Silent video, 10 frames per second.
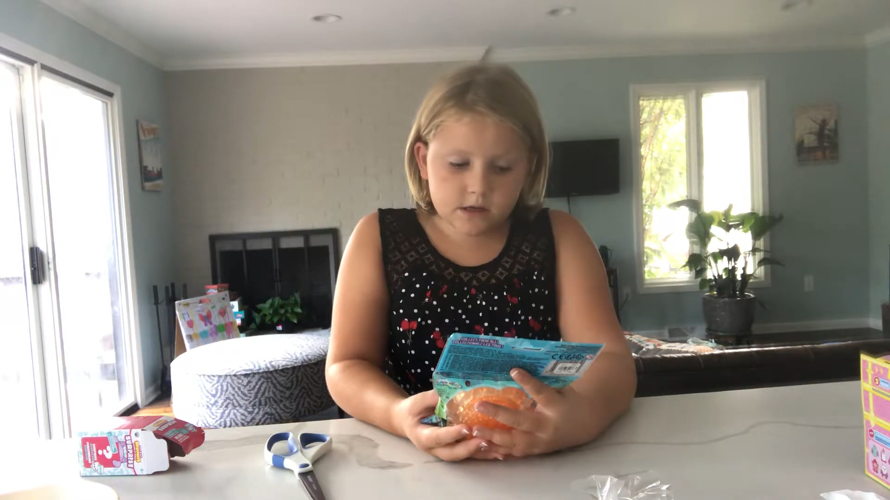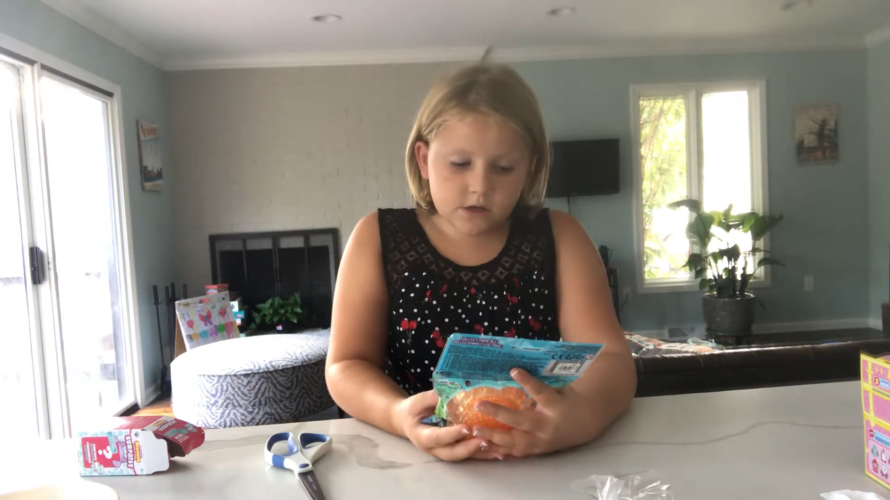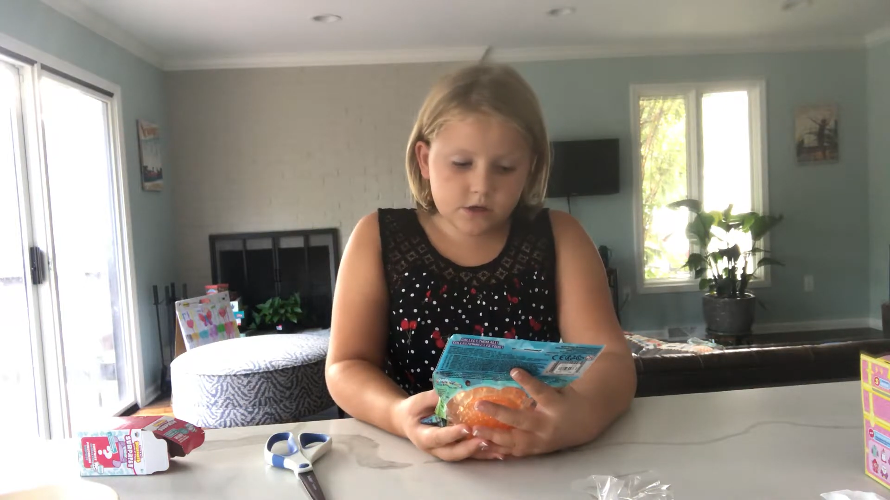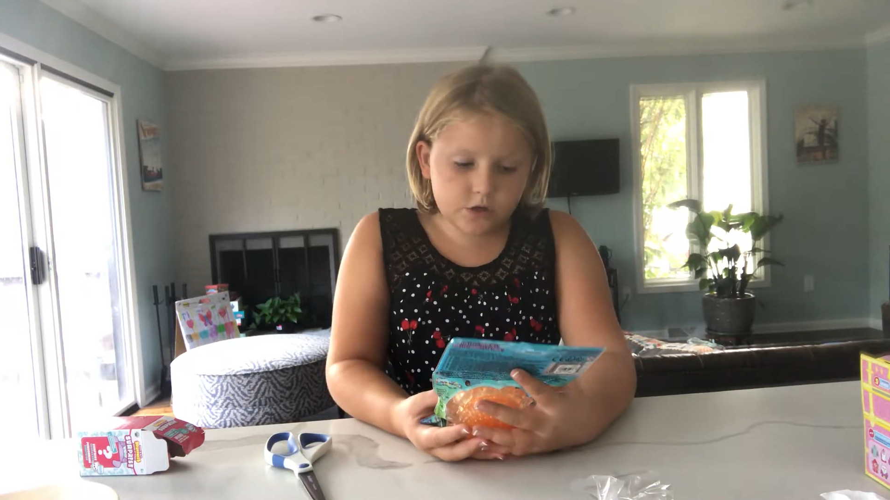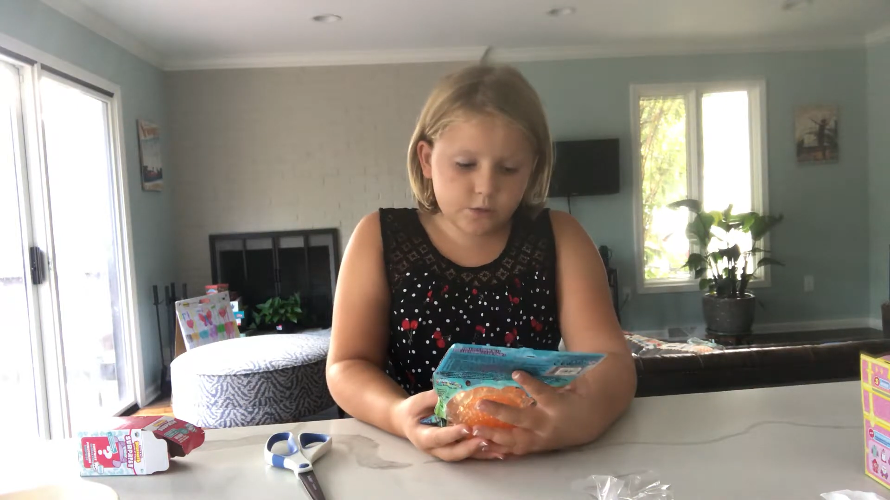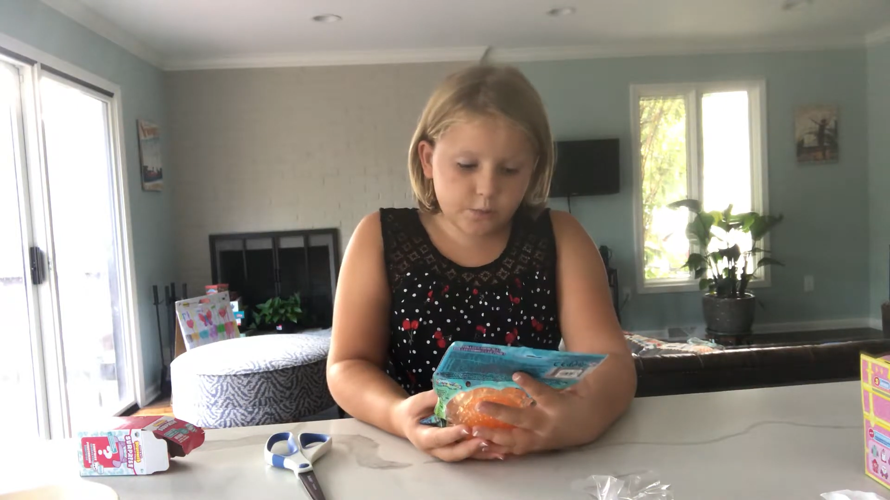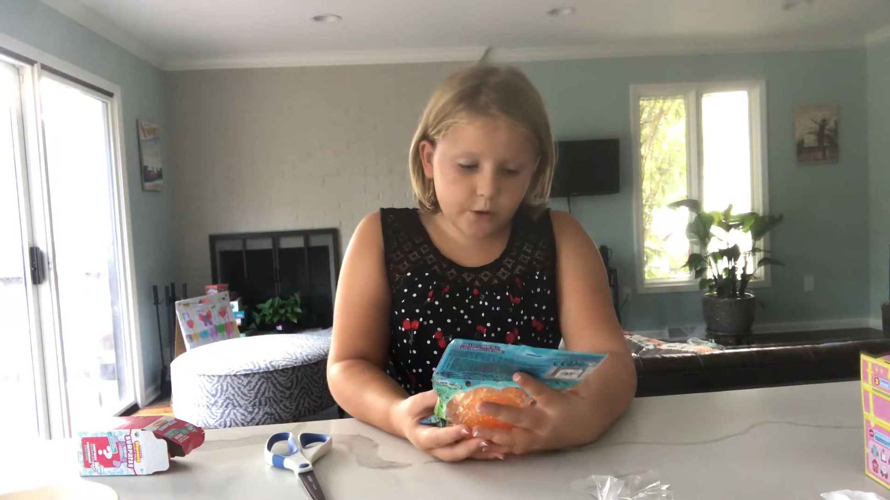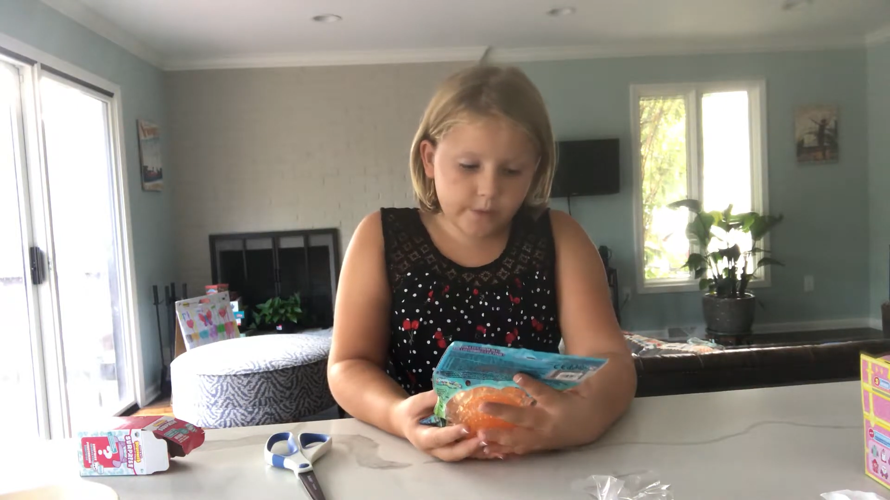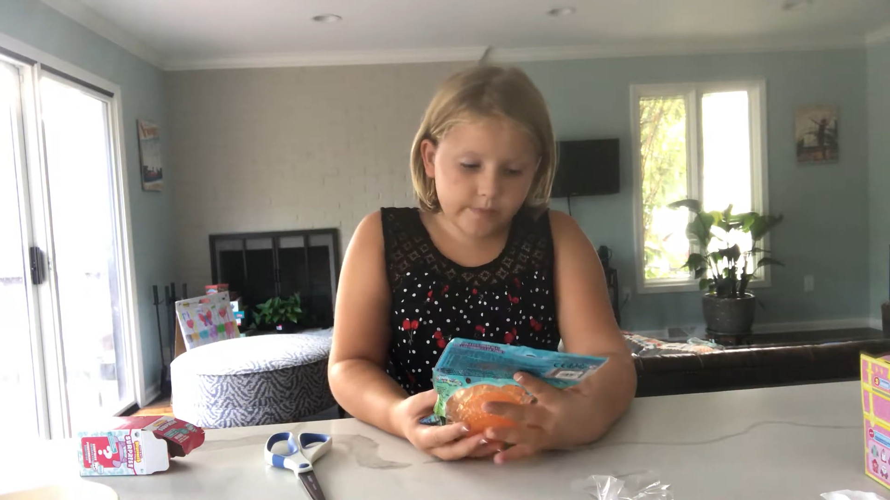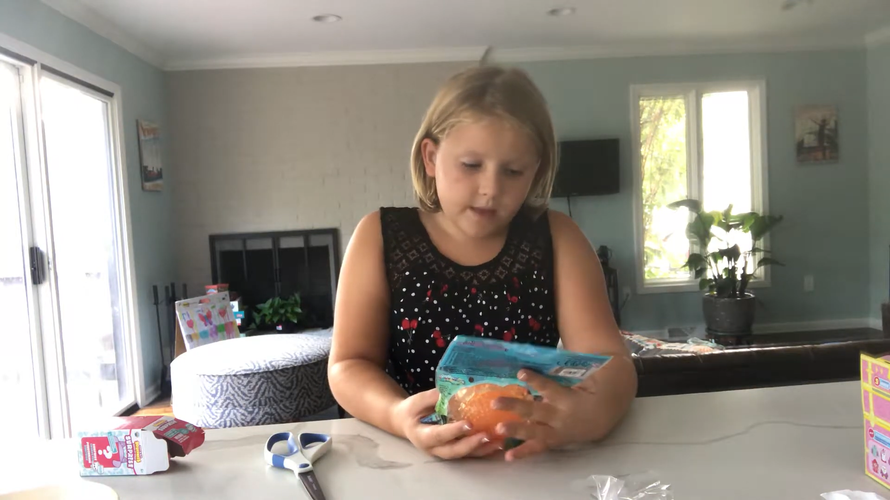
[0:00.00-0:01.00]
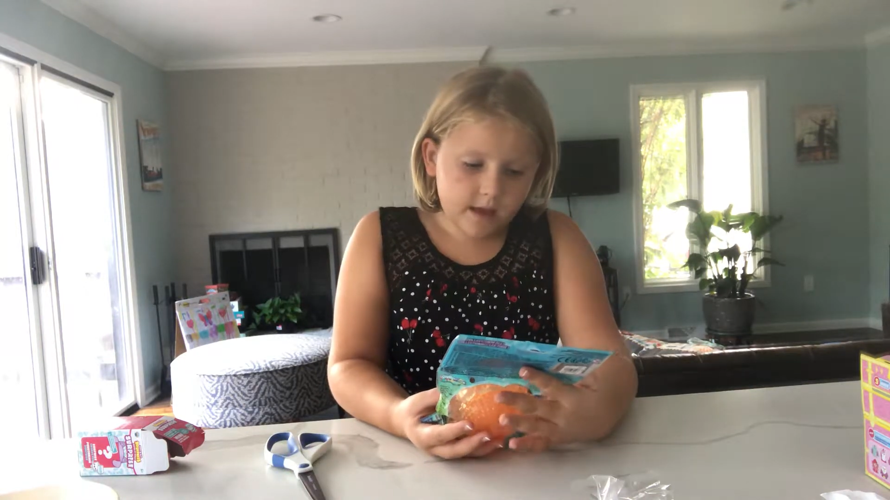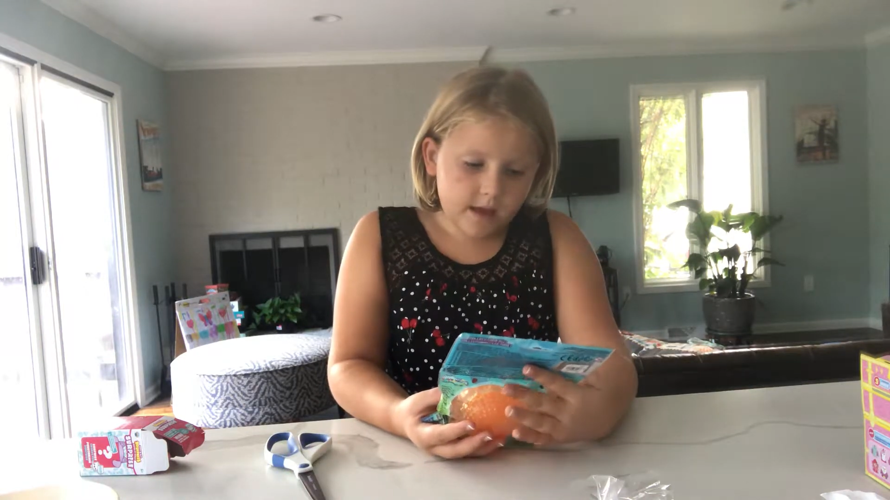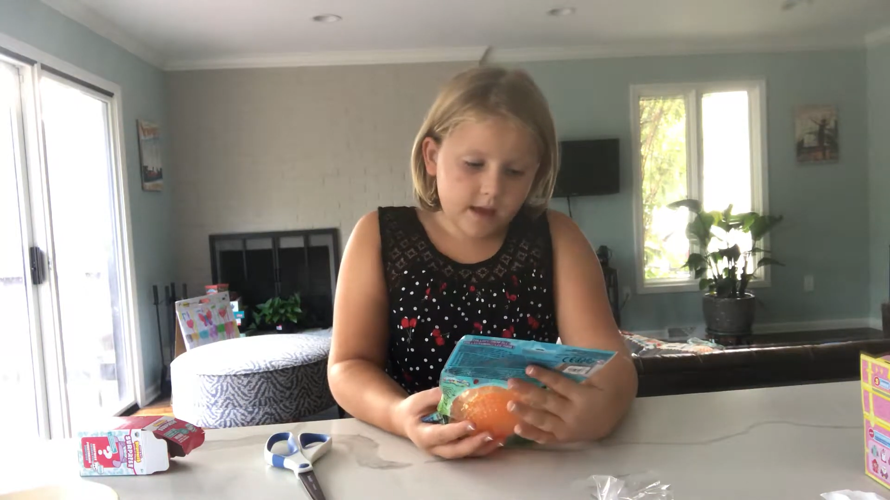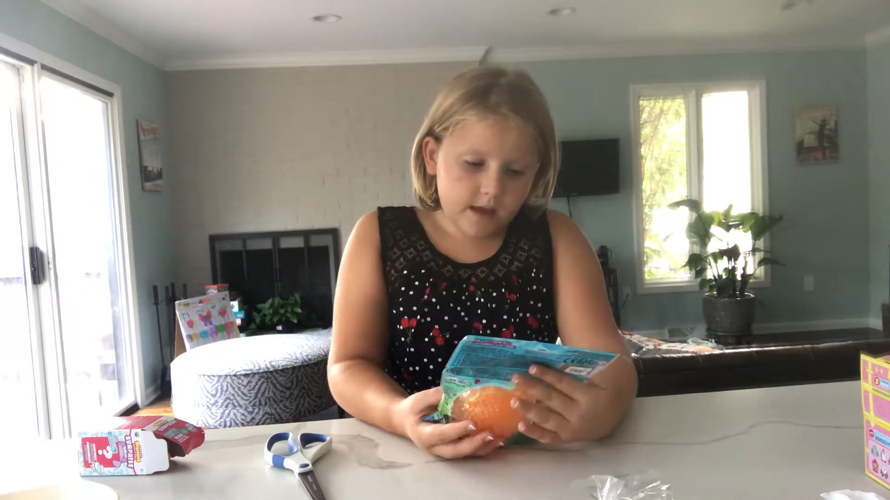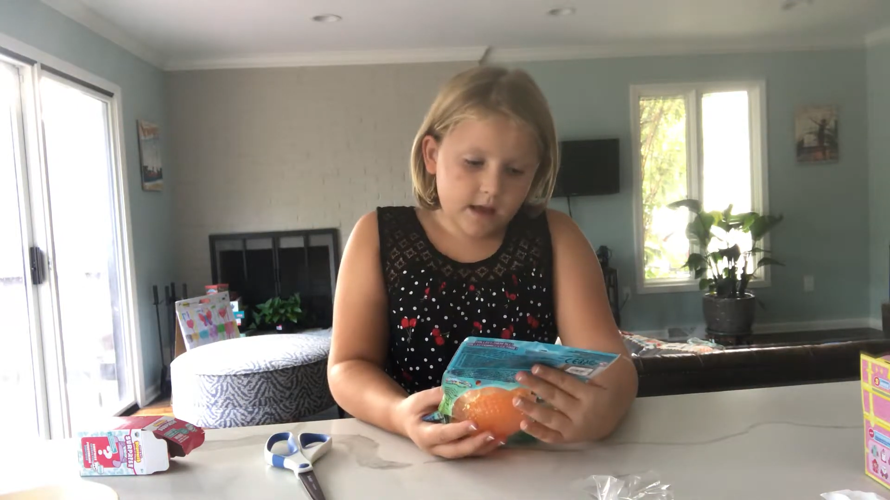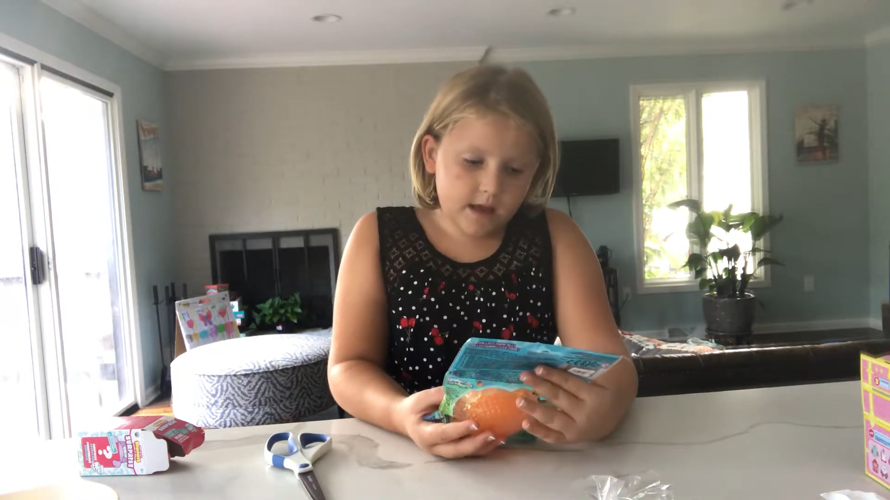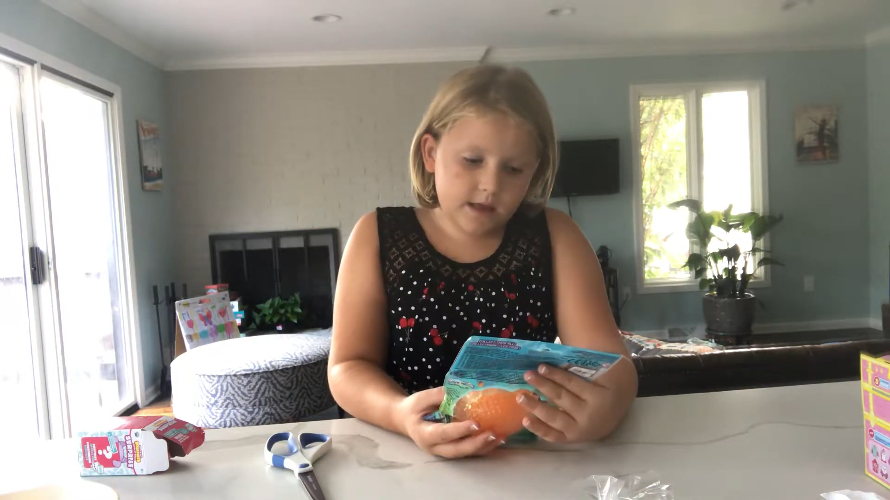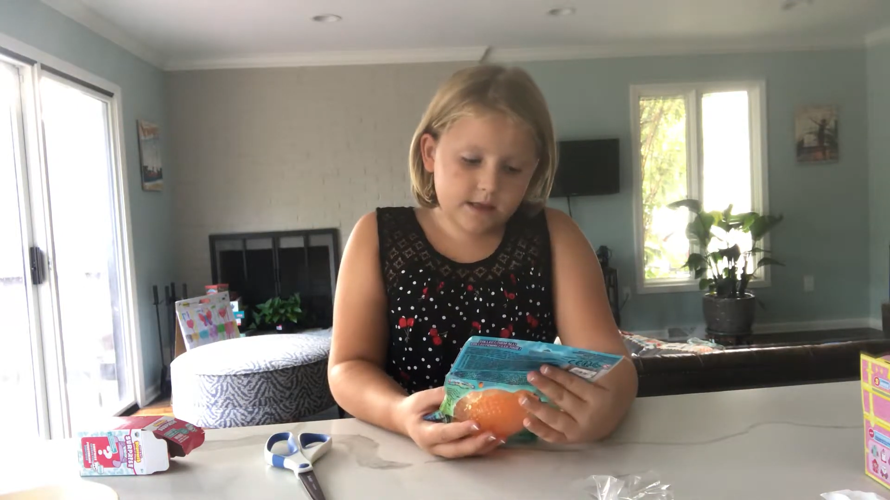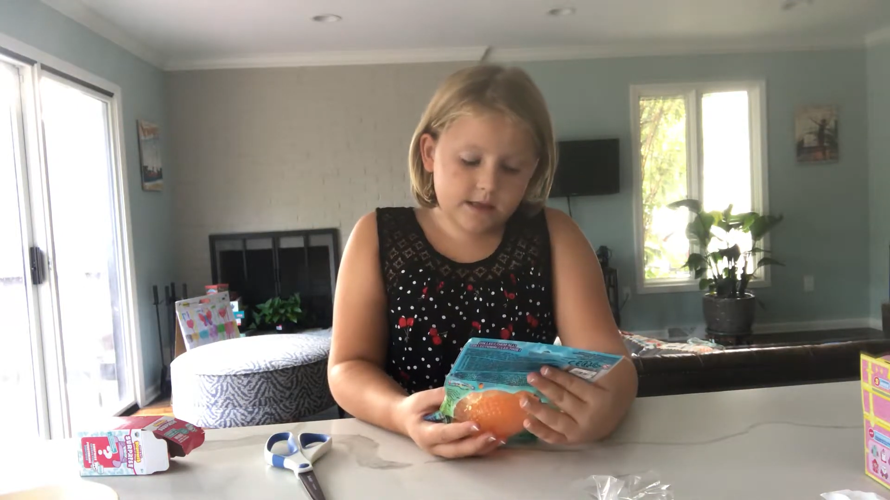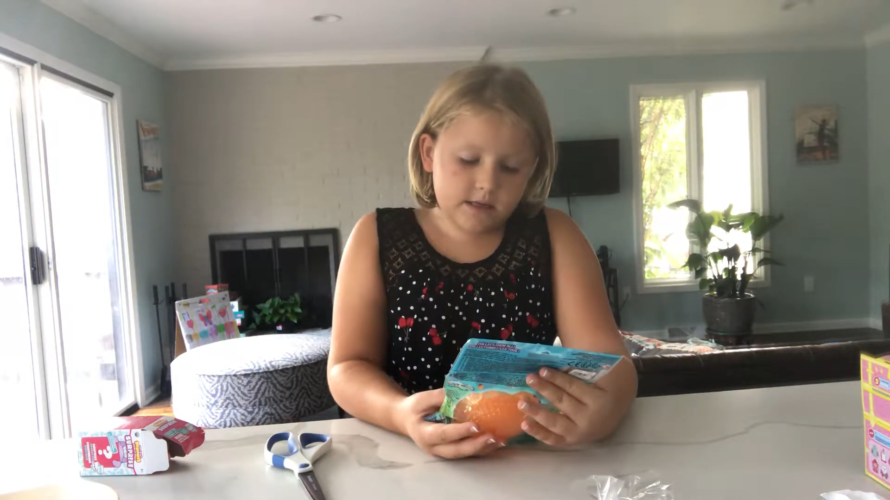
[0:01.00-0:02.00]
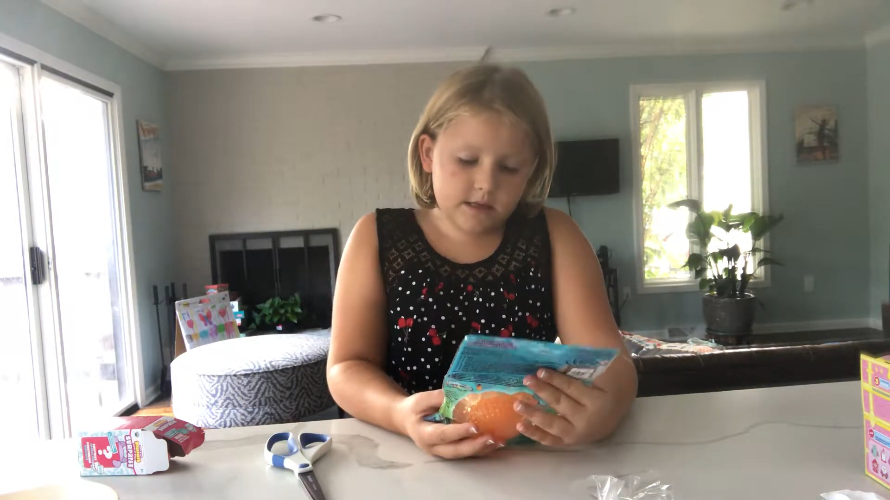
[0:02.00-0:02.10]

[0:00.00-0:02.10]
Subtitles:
Super. It